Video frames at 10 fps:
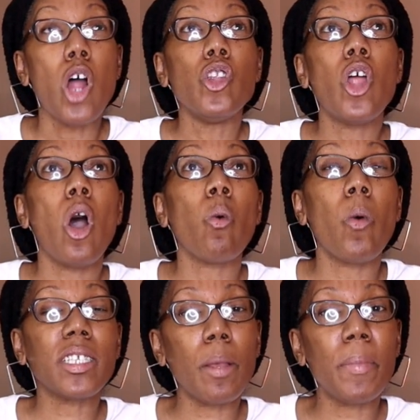No,
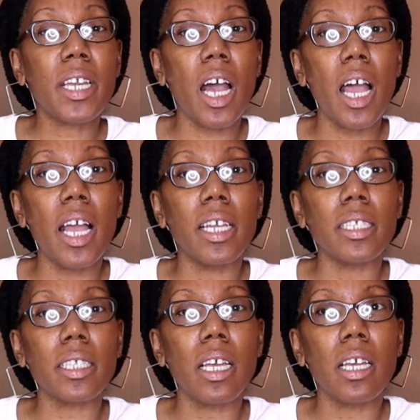was it
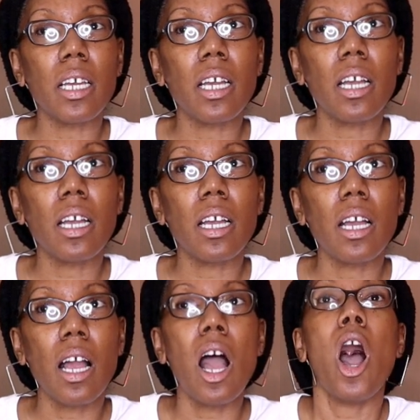because,
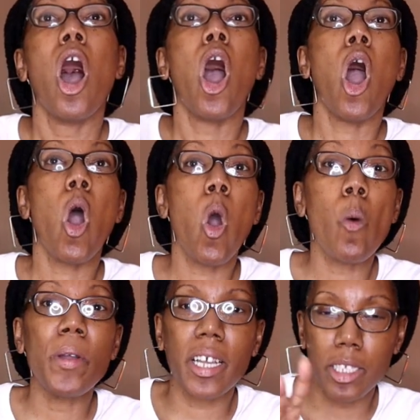
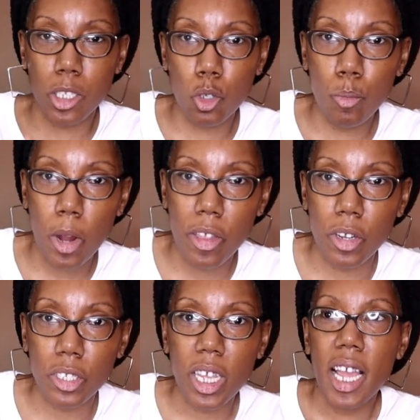because the two
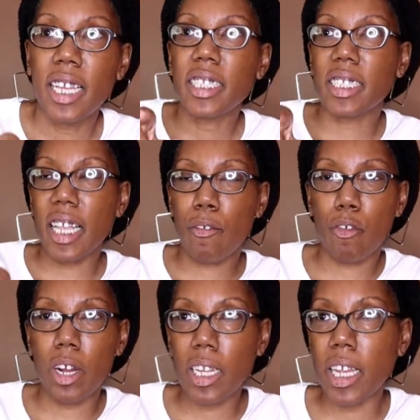brothers,
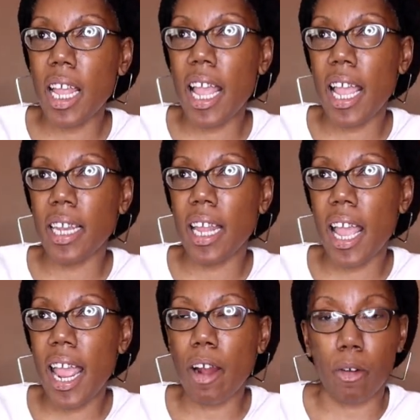Siegfried and
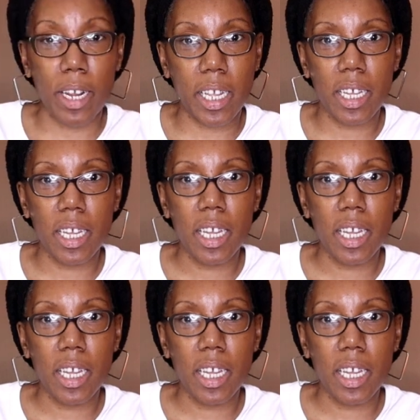Eric,